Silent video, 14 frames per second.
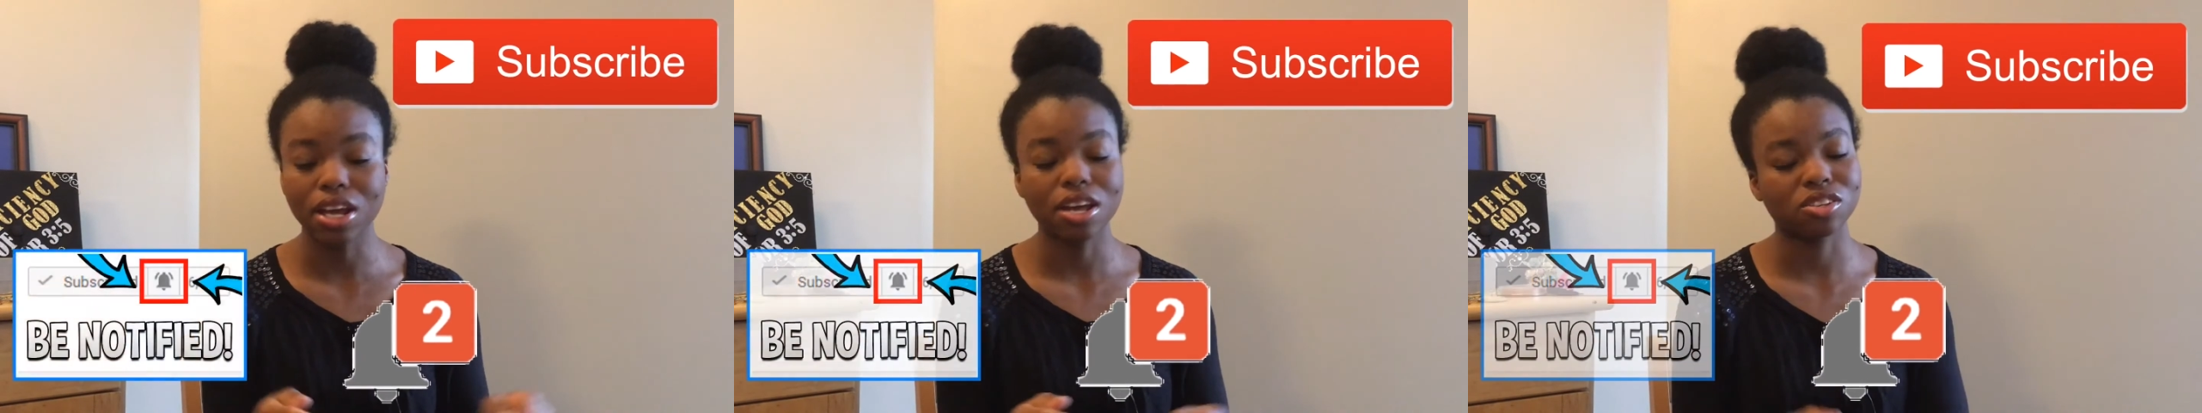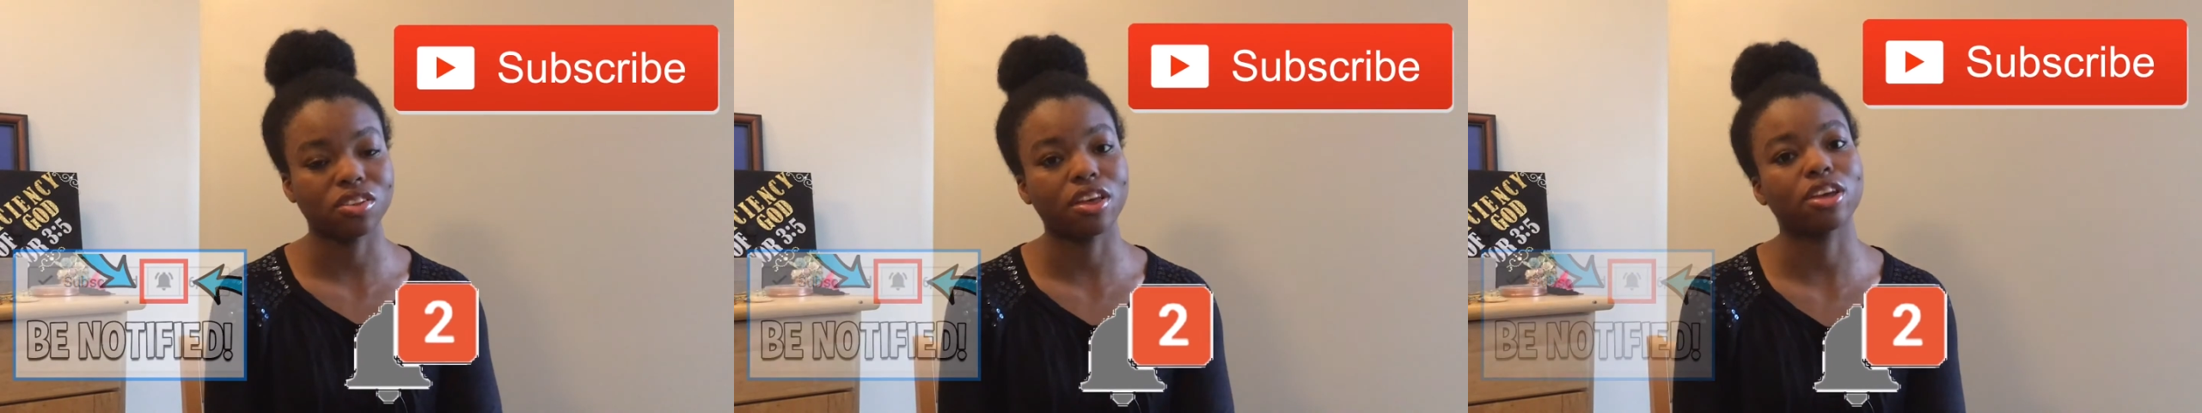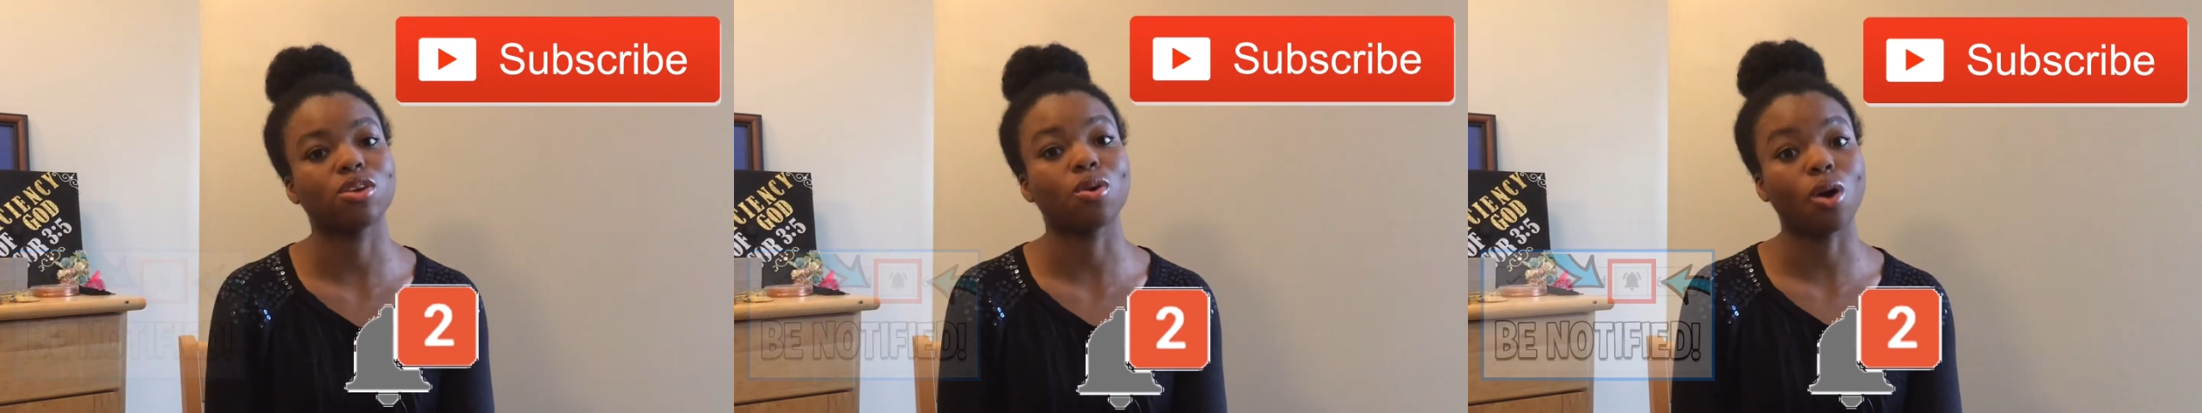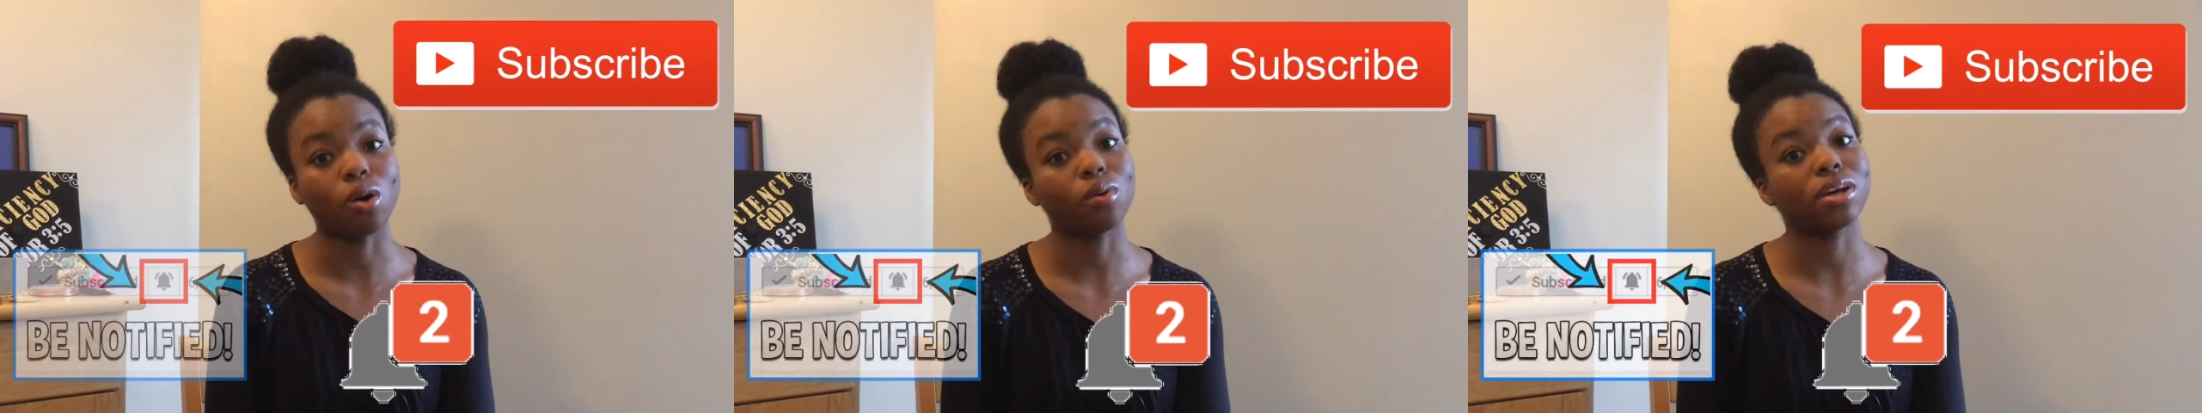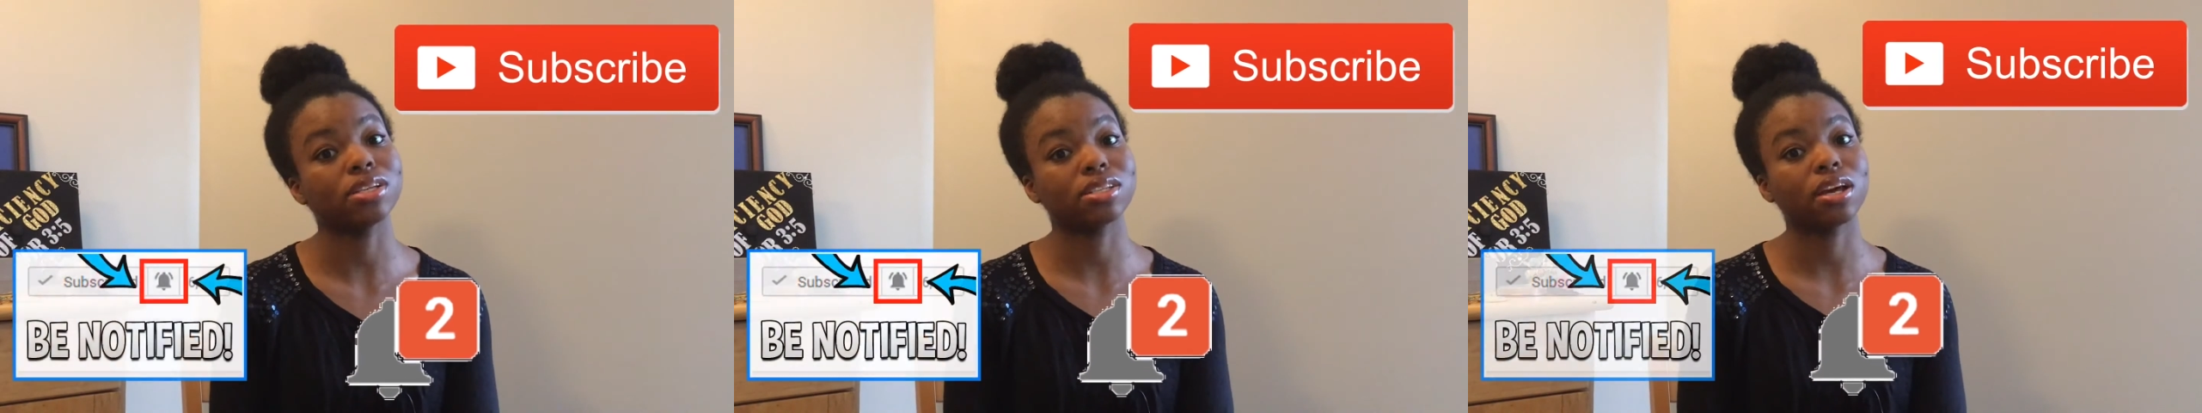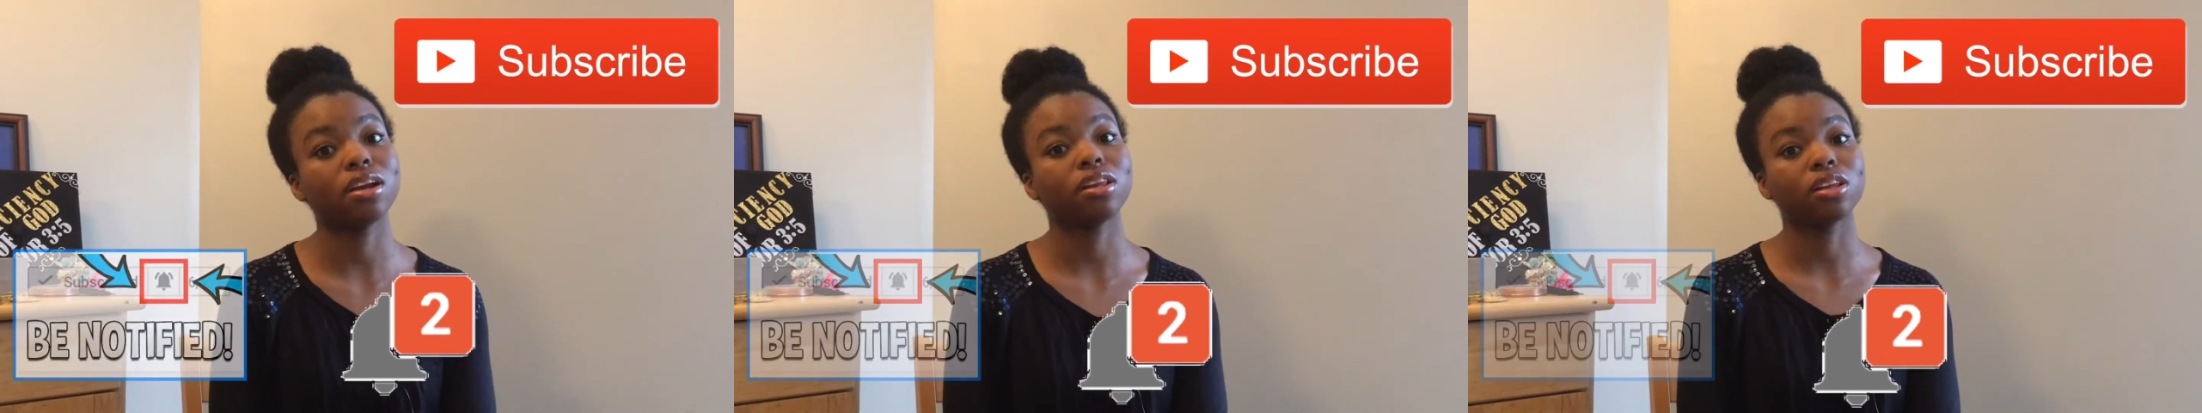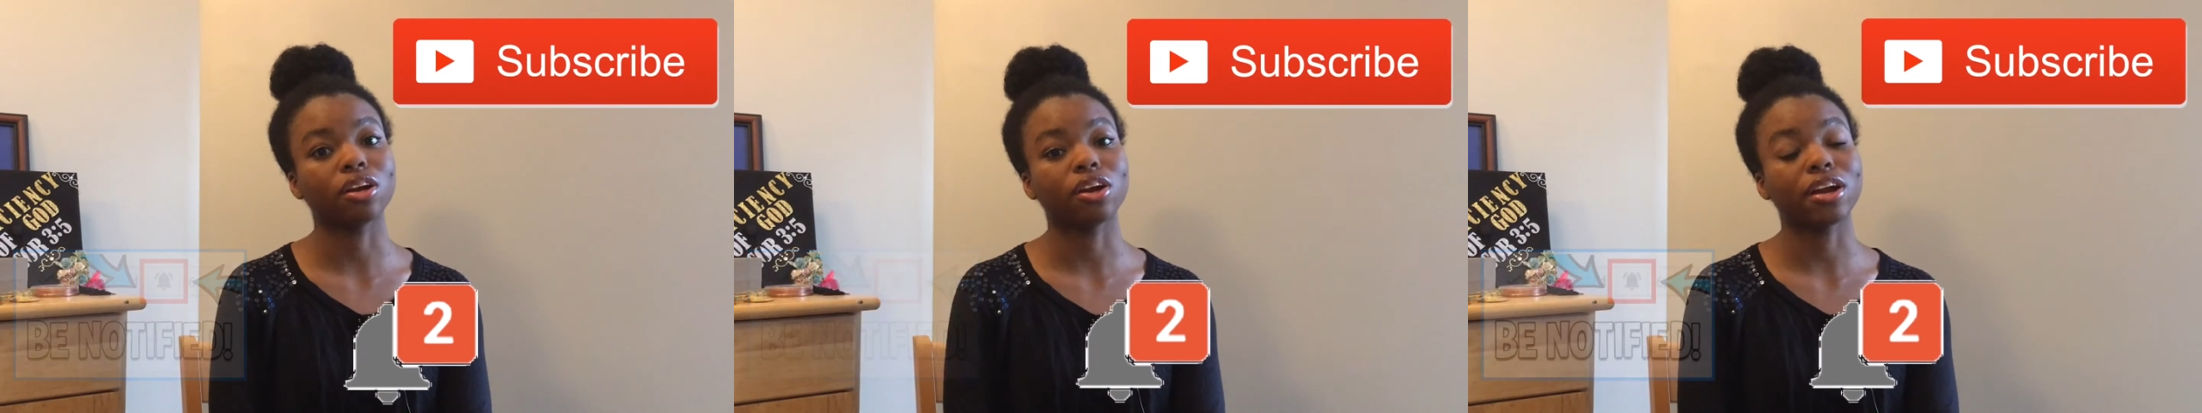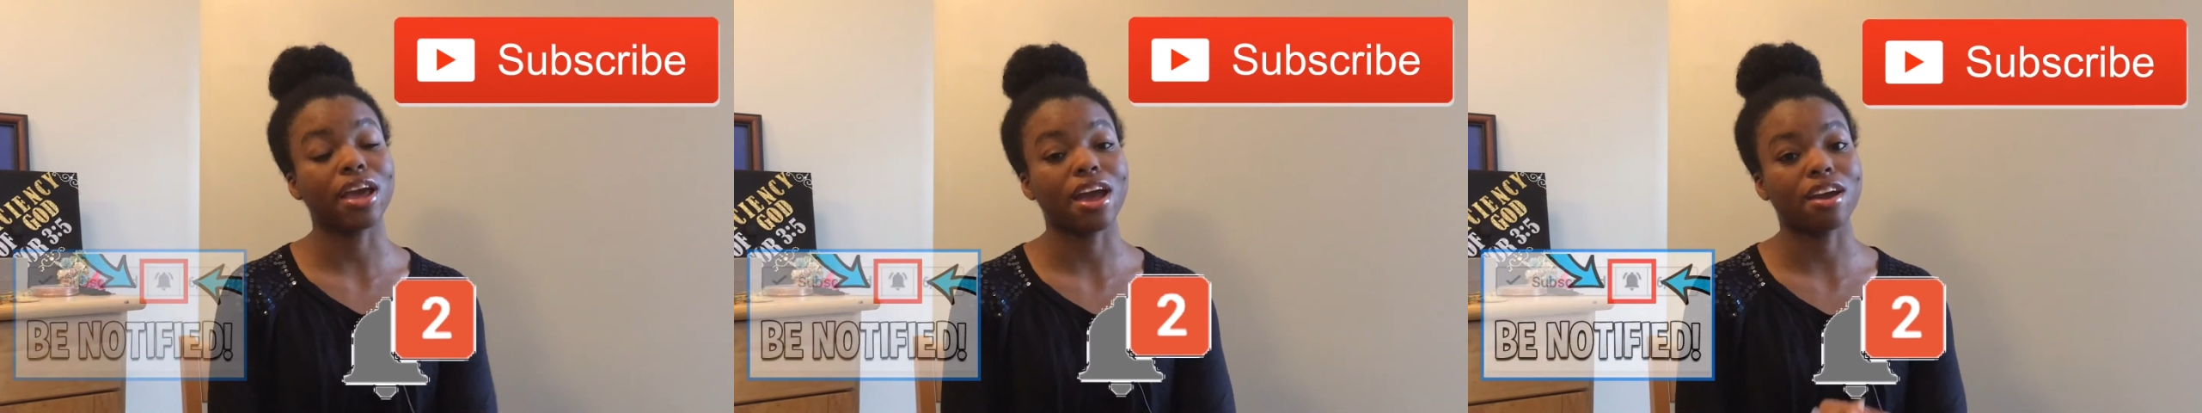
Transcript: so that you always get an alert